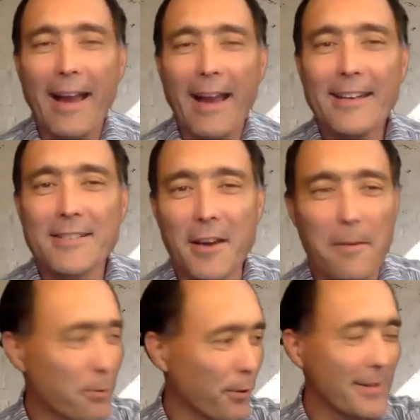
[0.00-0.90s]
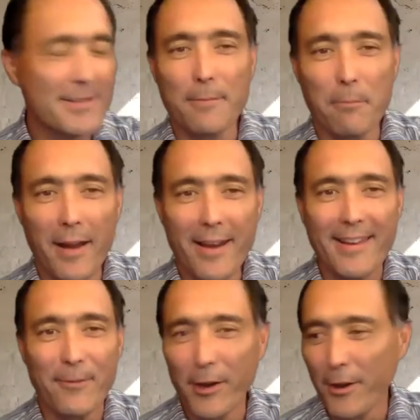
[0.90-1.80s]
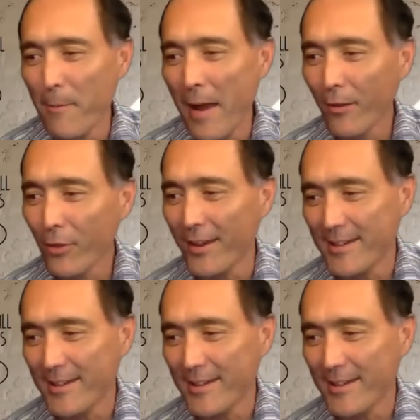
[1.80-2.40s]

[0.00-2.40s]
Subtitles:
need to start putting some money where your mouth is.